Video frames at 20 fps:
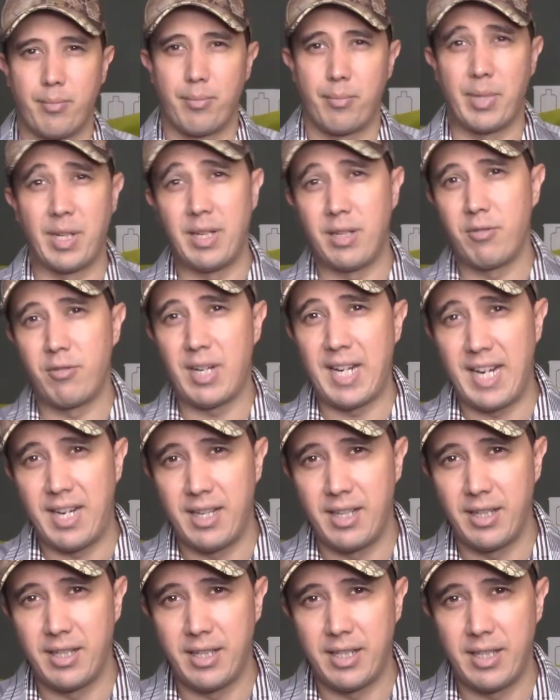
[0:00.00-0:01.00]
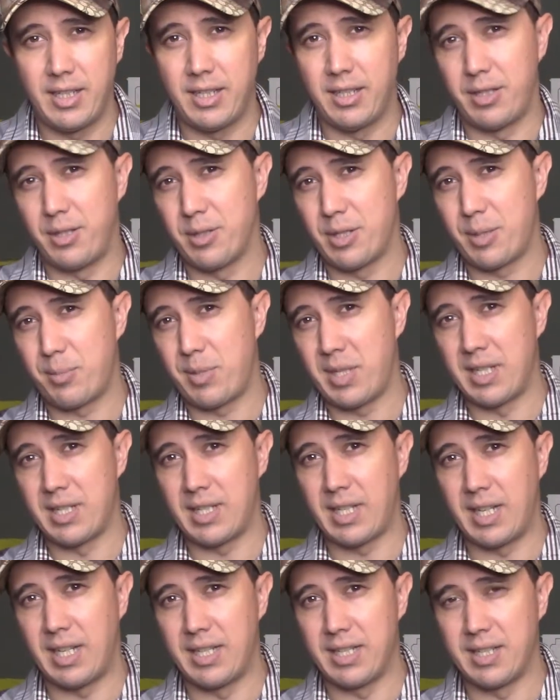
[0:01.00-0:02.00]
But in reality,
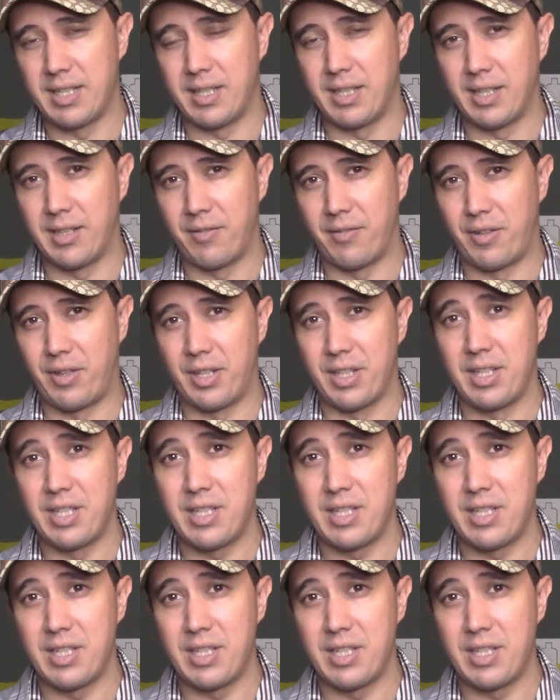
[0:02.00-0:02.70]
USPSA isn't a very